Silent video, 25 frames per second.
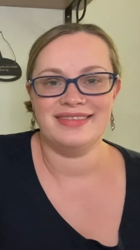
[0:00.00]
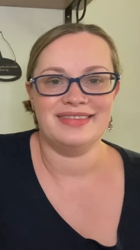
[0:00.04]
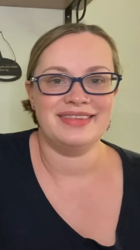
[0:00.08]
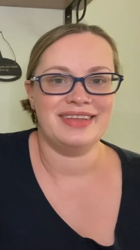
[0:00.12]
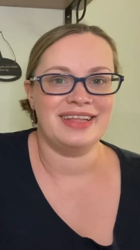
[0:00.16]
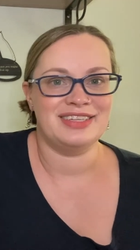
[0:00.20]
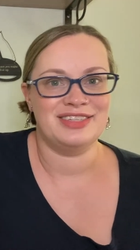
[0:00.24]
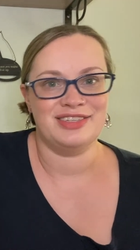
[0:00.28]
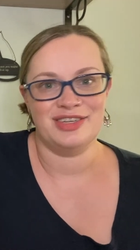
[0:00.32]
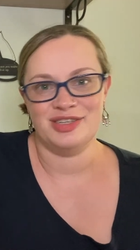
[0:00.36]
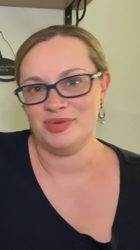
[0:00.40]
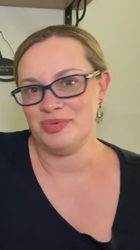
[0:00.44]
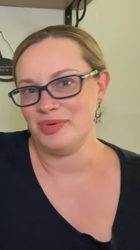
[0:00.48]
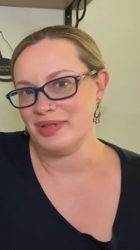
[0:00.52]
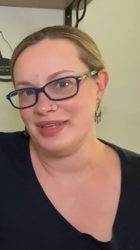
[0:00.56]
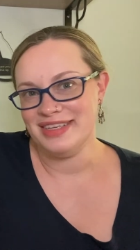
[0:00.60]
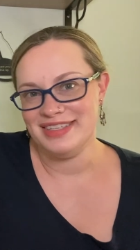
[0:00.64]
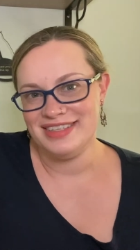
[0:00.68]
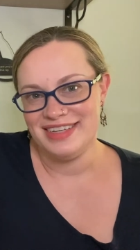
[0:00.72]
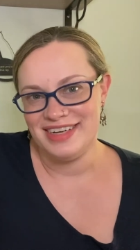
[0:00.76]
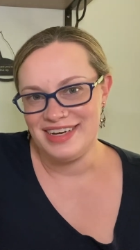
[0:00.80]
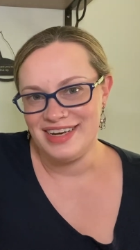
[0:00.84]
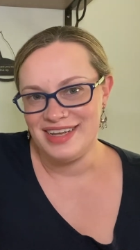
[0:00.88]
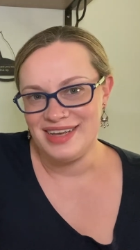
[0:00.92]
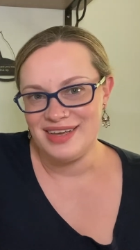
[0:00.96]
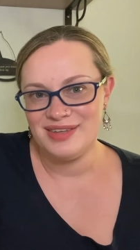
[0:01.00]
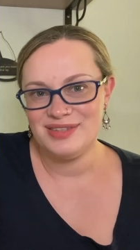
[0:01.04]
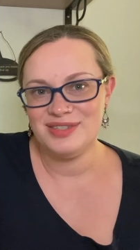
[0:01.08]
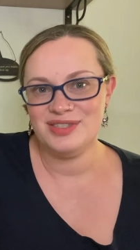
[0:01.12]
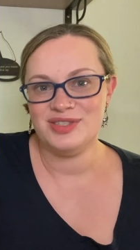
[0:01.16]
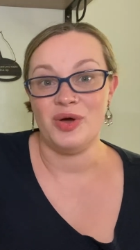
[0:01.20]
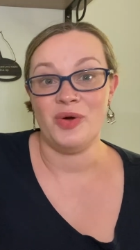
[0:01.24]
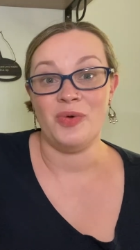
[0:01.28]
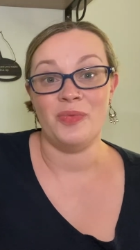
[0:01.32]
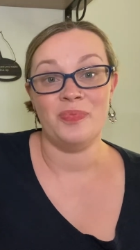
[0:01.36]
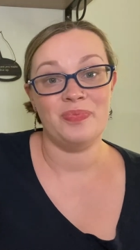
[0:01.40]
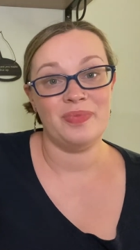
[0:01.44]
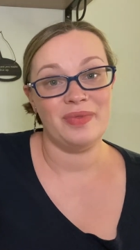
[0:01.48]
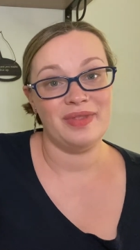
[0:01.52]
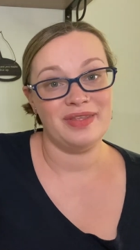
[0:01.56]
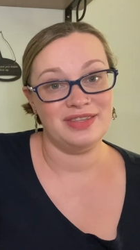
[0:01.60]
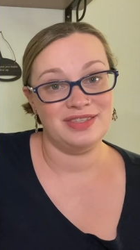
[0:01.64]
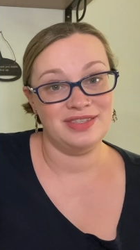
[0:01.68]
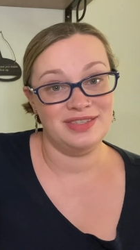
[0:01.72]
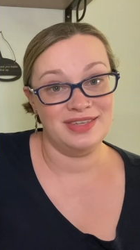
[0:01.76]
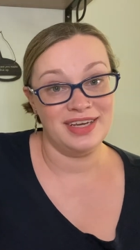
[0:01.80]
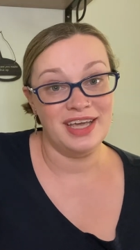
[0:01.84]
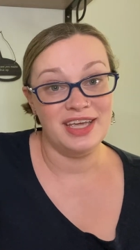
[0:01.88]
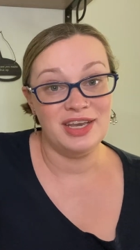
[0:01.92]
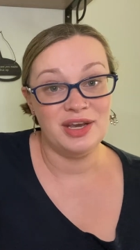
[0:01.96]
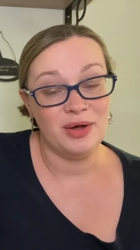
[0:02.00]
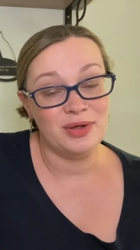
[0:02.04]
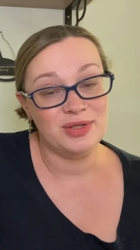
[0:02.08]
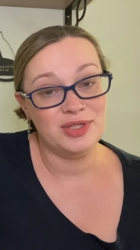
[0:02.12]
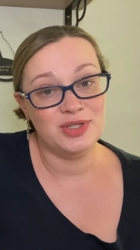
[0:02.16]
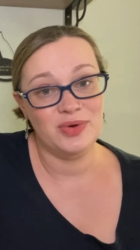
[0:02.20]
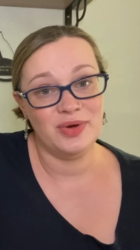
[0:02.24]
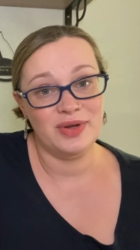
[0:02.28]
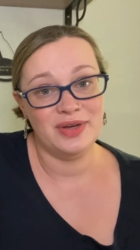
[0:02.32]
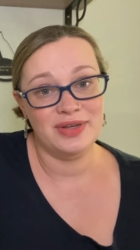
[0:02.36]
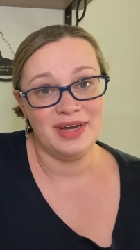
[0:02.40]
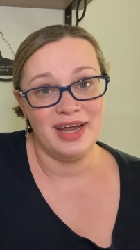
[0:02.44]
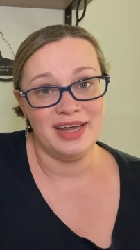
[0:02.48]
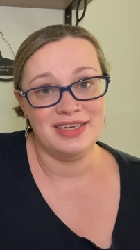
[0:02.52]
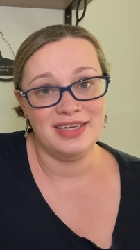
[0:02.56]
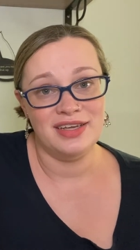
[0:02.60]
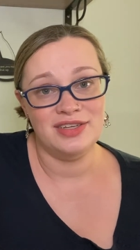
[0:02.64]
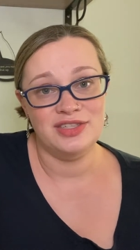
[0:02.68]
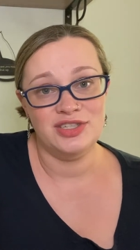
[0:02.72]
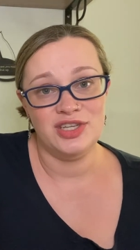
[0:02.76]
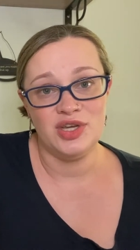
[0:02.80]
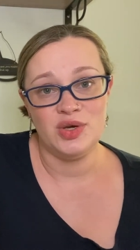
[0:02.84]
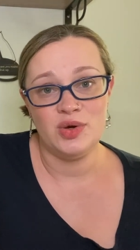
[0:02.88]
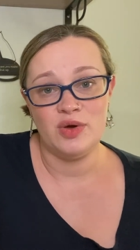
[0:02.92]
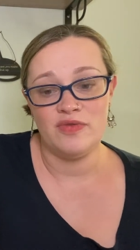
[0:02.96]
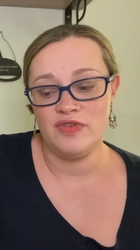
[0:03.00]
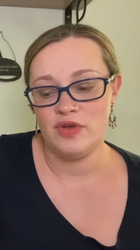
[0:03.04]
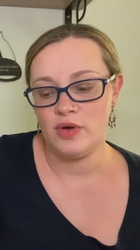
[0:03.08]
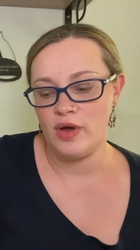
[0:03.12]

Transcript: That's just really tedious. So sticky notes are a good idea too if you